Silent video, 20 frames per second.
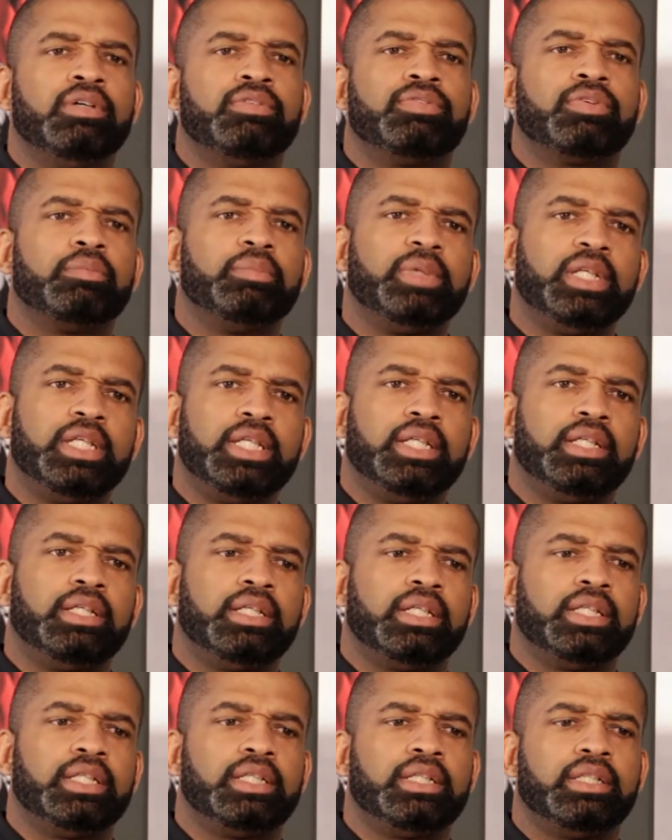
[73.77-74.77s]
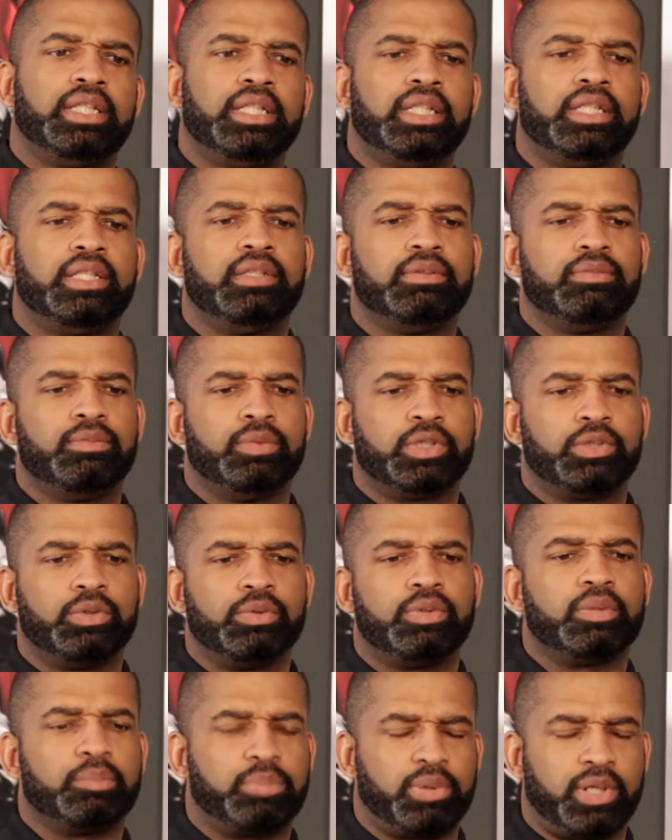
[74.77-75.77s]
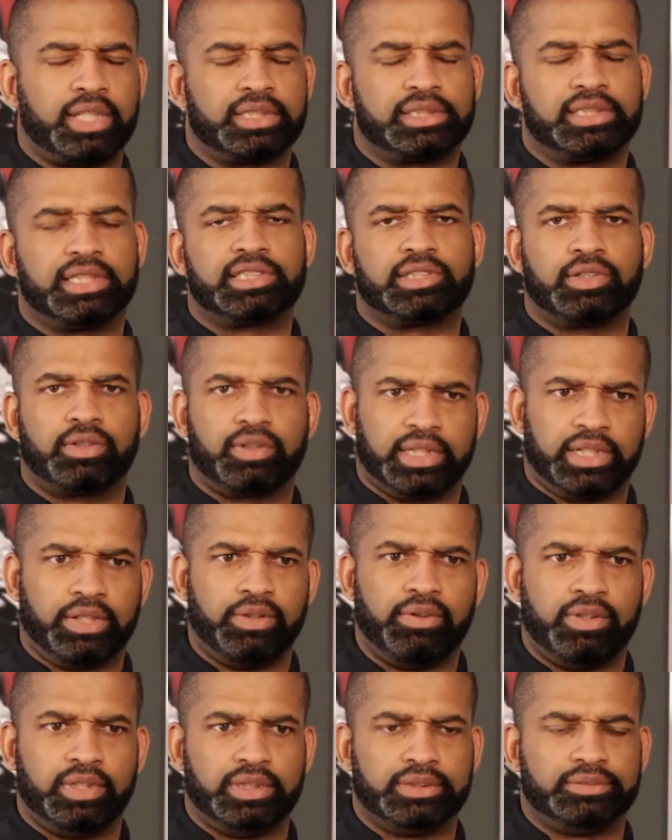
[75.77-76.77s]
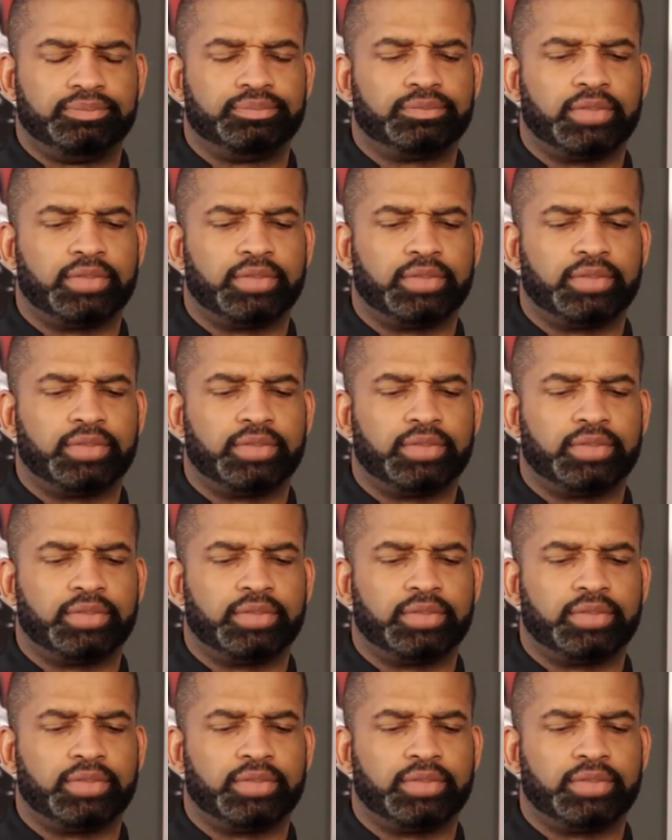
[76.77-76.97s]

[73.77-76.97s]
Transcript: For me, in the recruiting process early on,